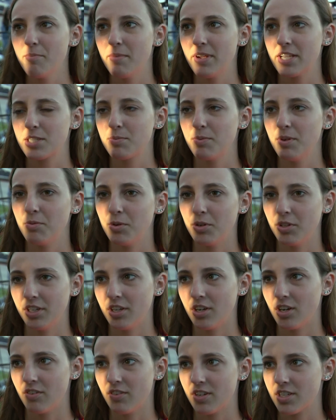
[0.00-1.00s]
it makes me really
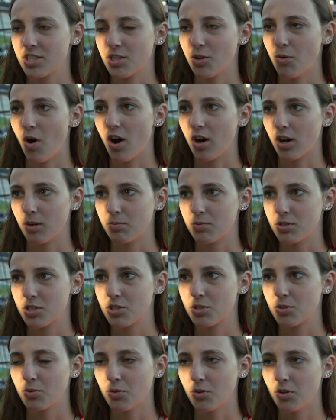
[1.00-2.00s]
nervous to walk up to
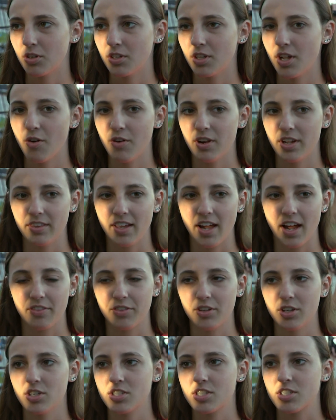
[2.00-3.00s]
school knowing that
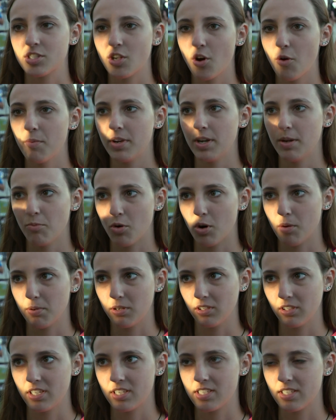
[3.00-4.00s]
there's so many more
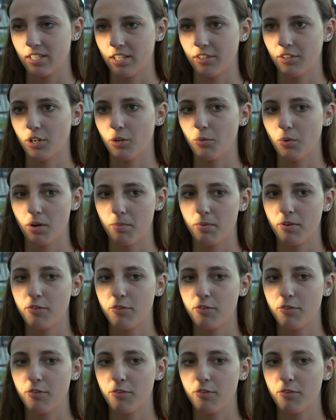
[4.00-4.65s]
police than there were